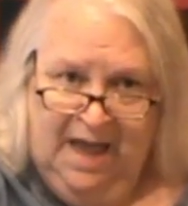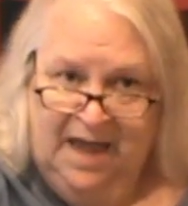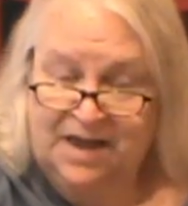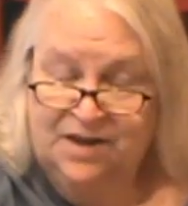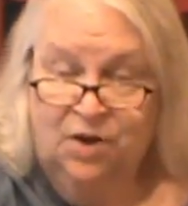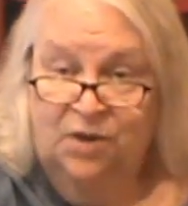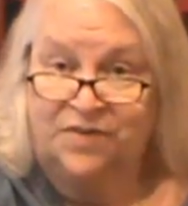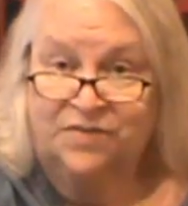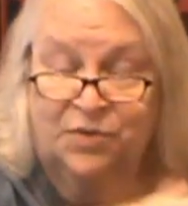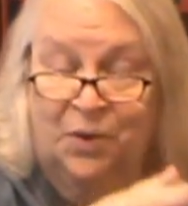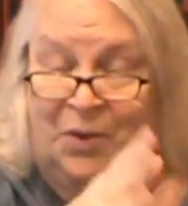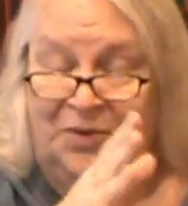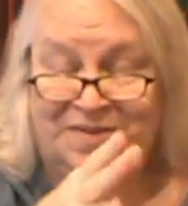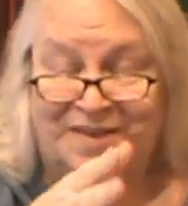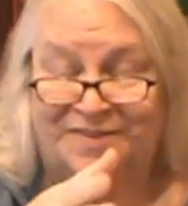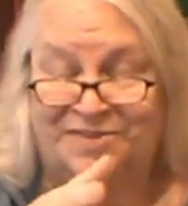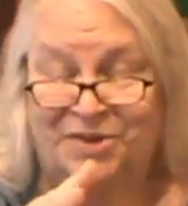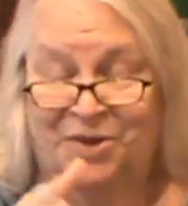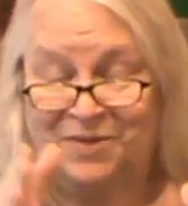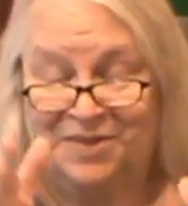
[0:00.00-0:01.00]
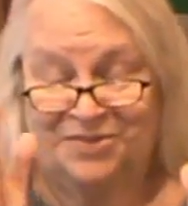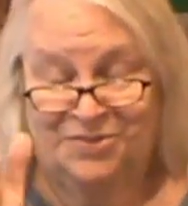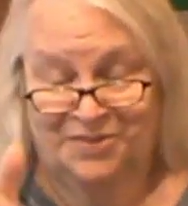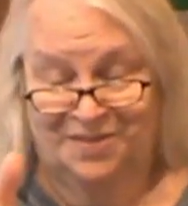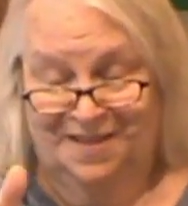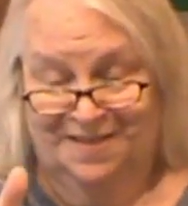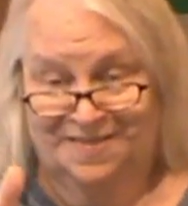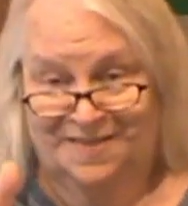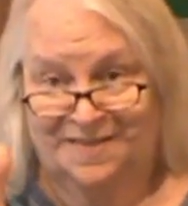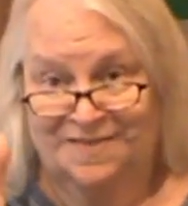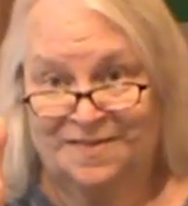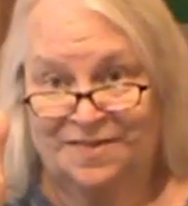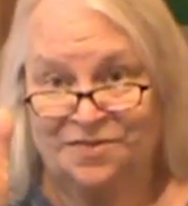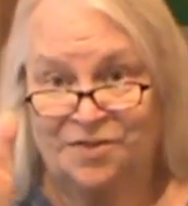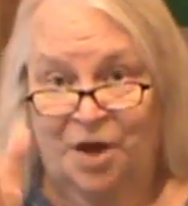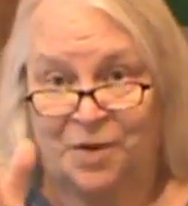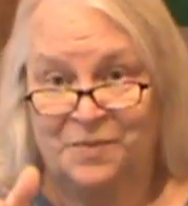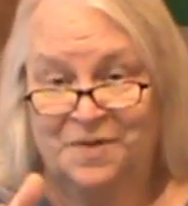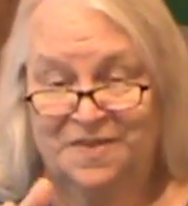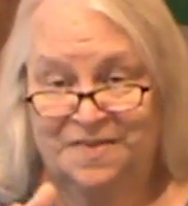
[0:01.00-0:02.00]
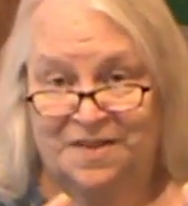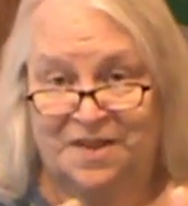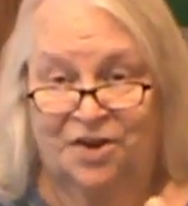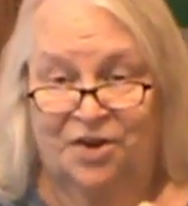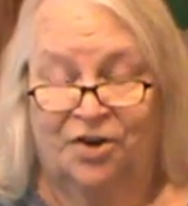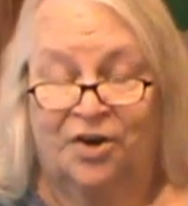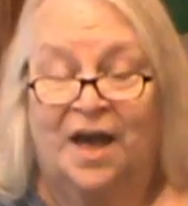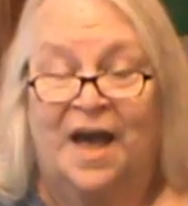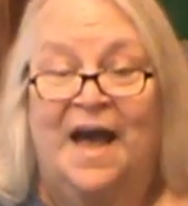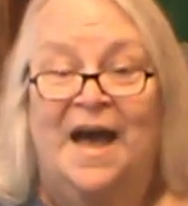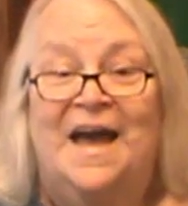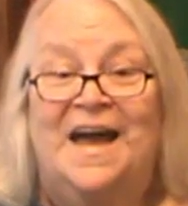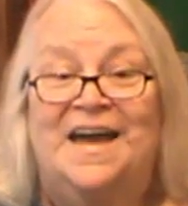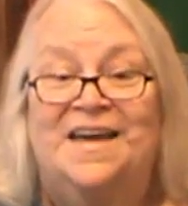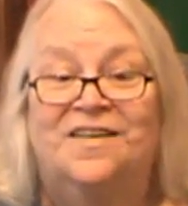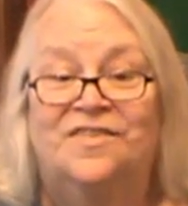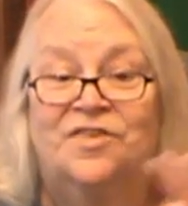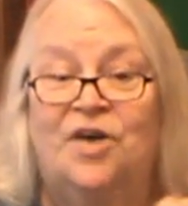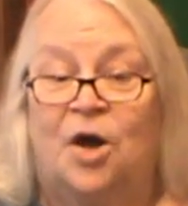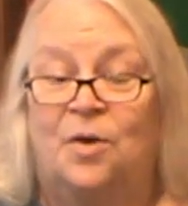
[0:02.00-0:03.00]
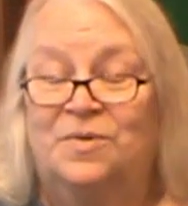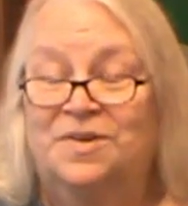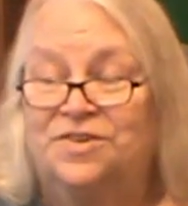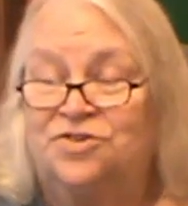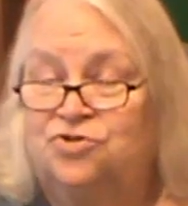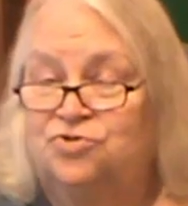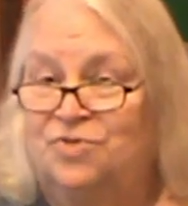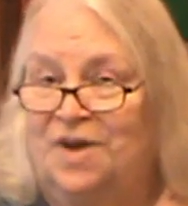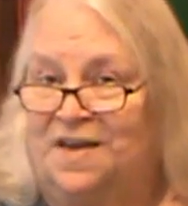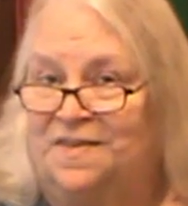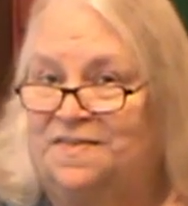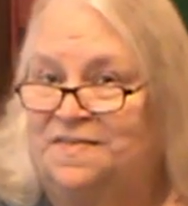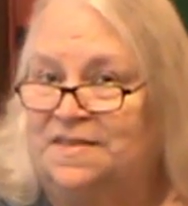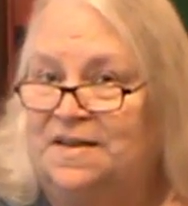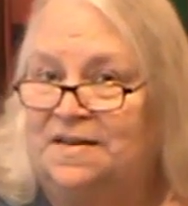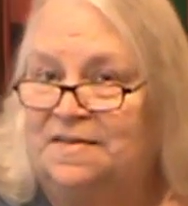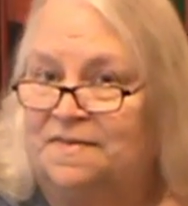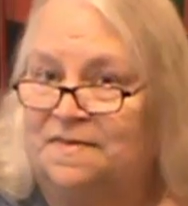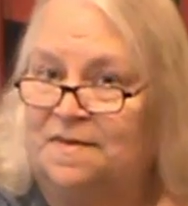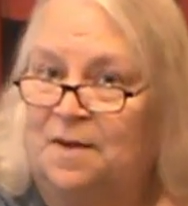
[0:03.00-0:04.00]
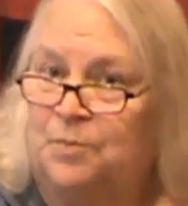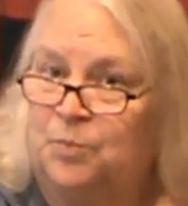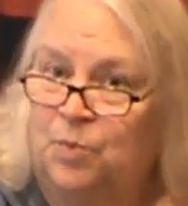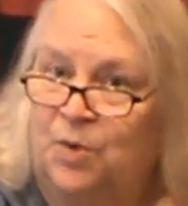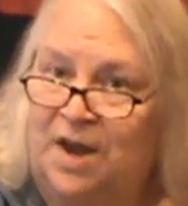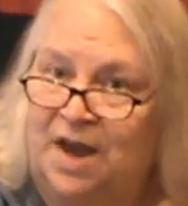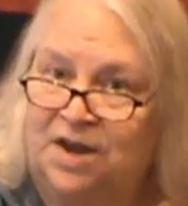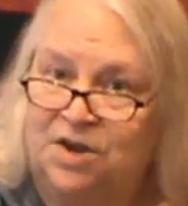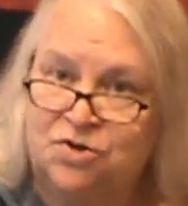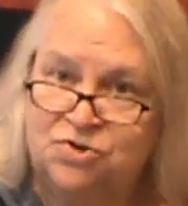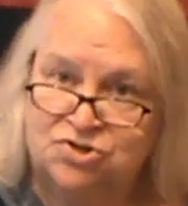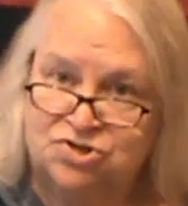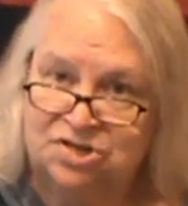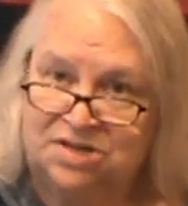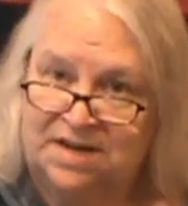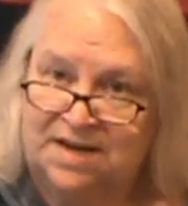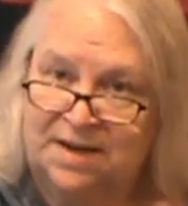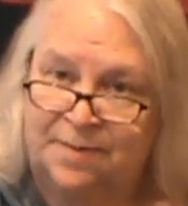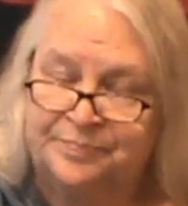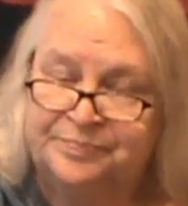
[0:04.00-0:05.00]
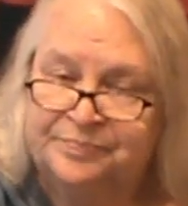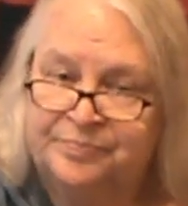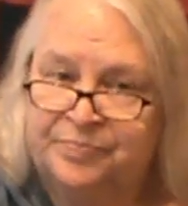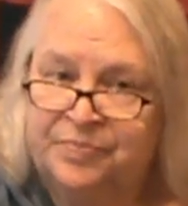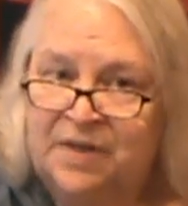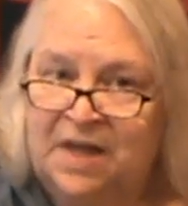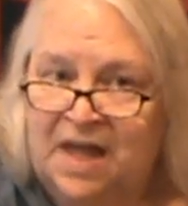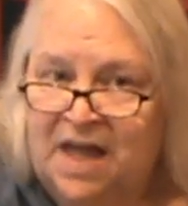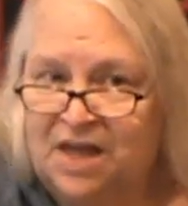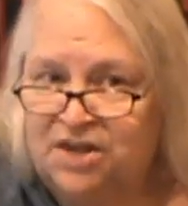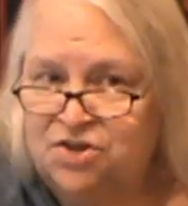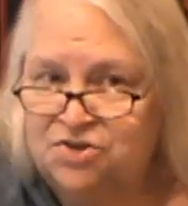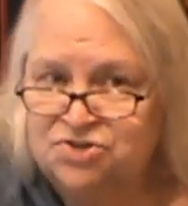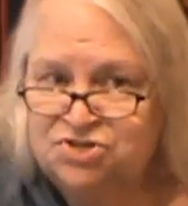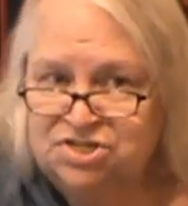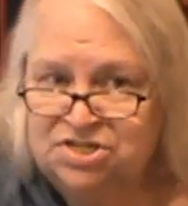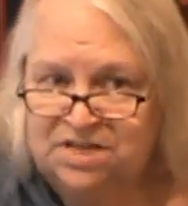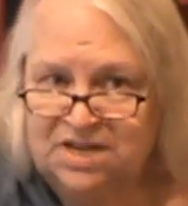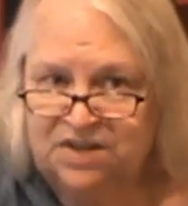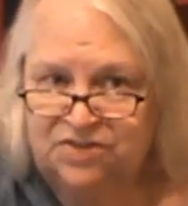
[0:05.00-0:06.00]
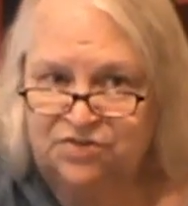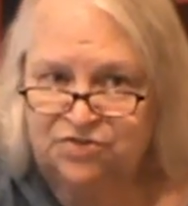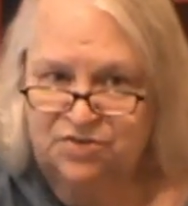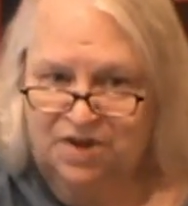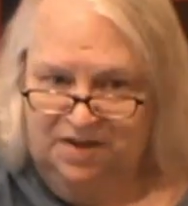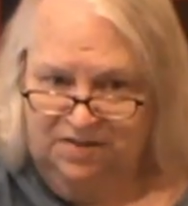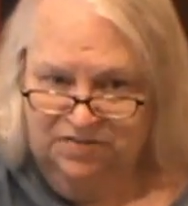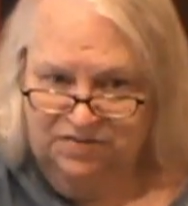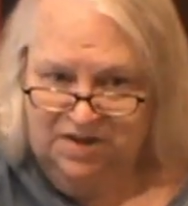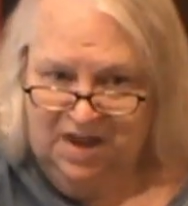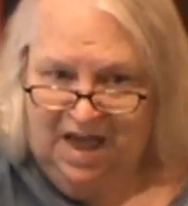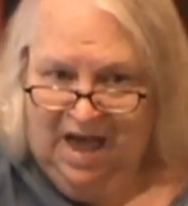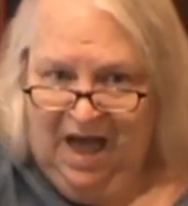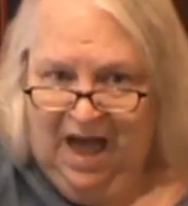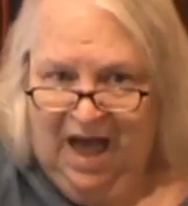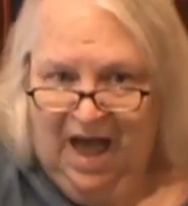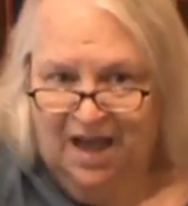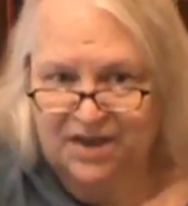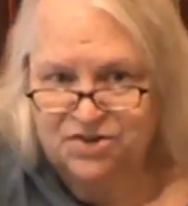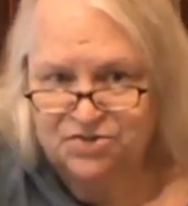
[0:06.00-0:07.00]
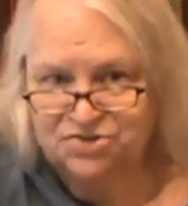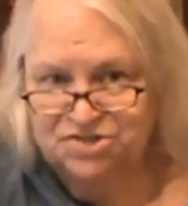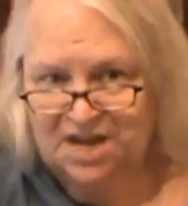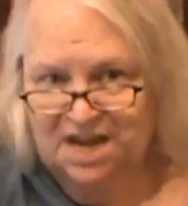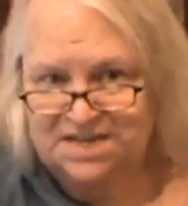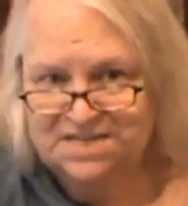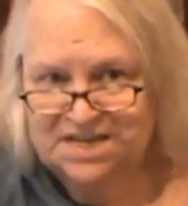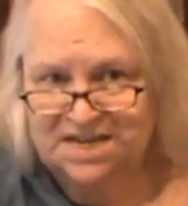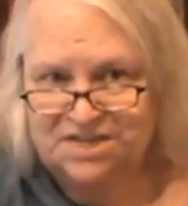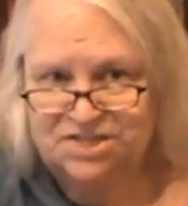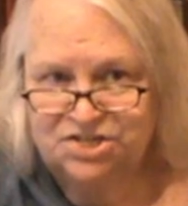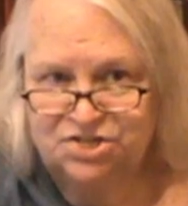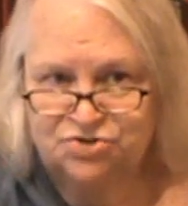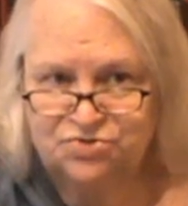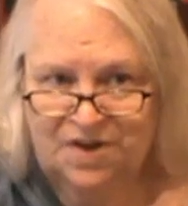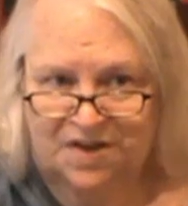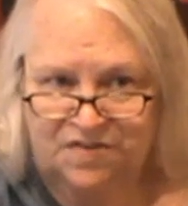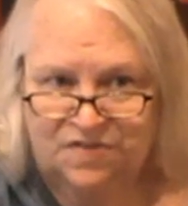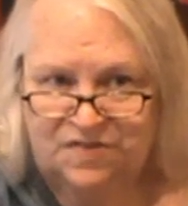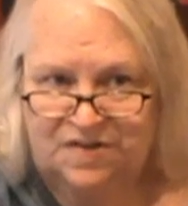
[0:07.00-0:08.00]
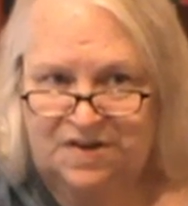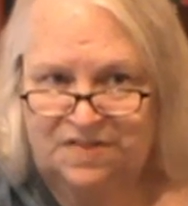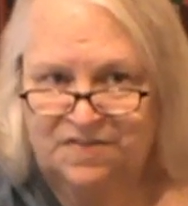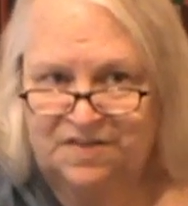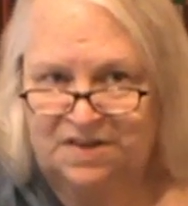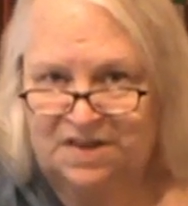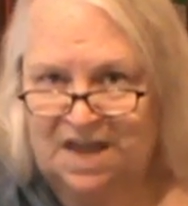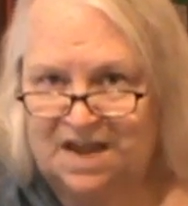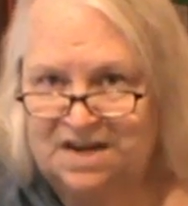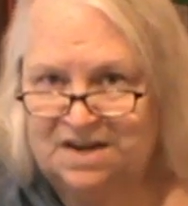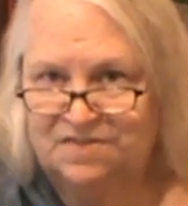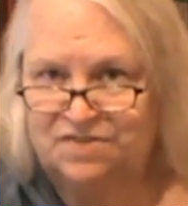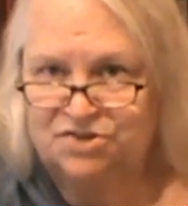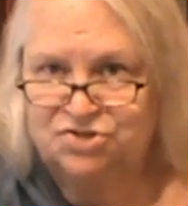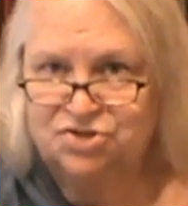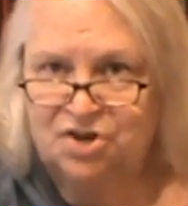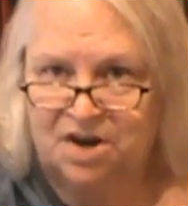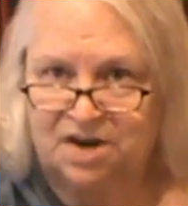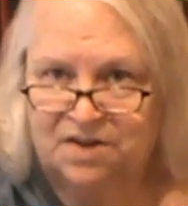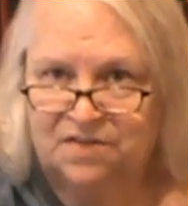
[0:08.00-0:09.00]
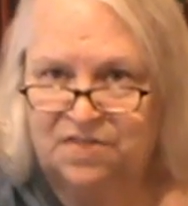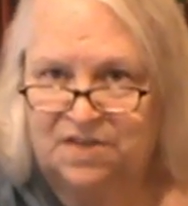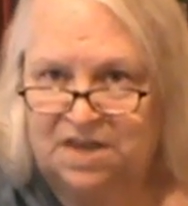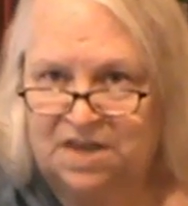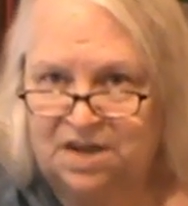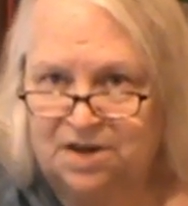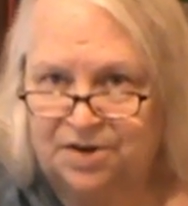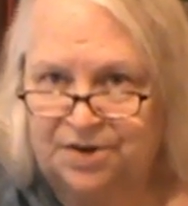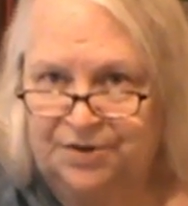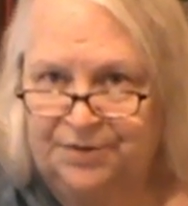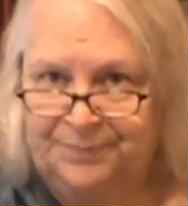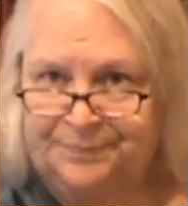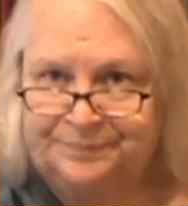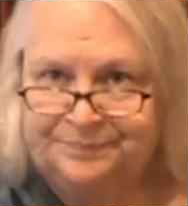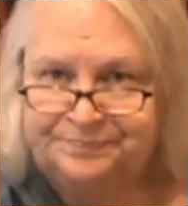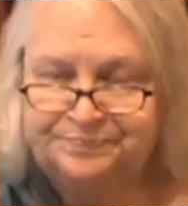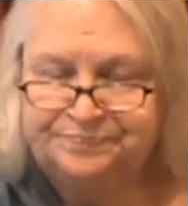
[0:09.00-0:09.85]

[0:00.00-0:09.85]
It always it doesn't always look like this. It's always here. It is always dressed in some way, usually. It usually is dressed. I usually, I tend to dress it in the light and the dark of the year.